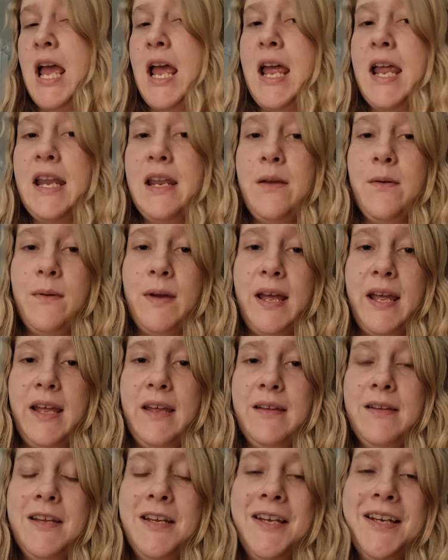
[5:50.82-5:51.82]
Anyway,
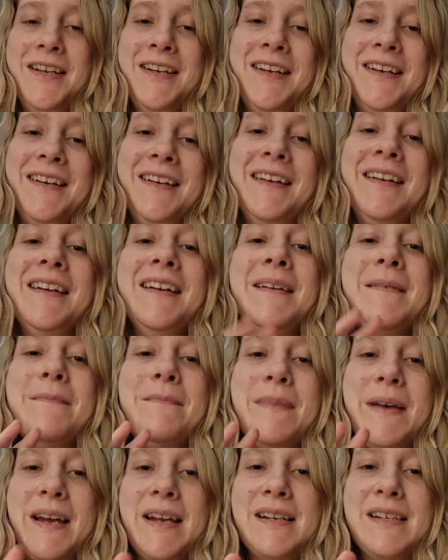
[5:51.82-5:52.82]

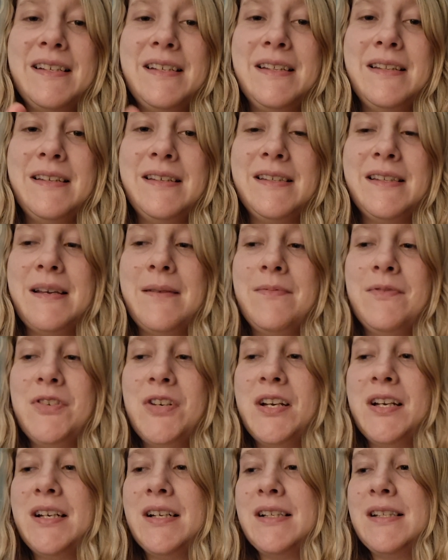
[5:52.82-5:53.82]
back to the
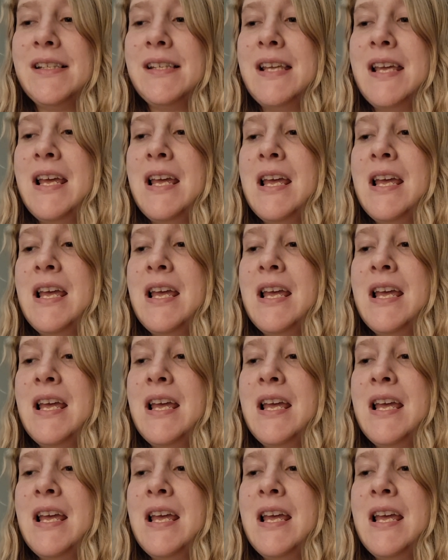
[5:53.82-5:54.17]
subject.